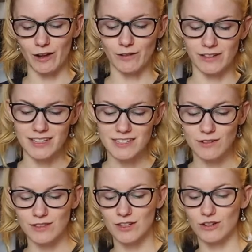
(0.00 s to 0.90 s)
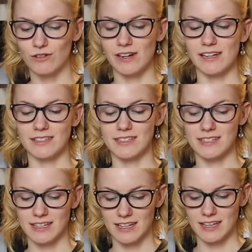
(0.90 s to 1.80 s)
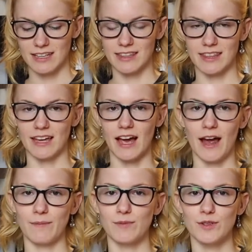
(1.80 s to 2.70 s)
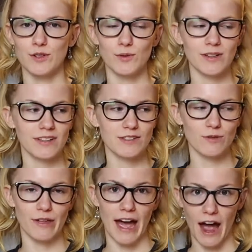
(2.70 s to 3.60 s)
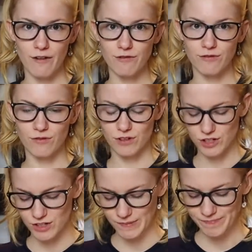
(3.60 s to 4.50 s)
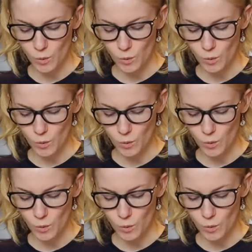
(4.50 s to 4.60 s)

I'll list out the ingredients that I'm doing, so the half version.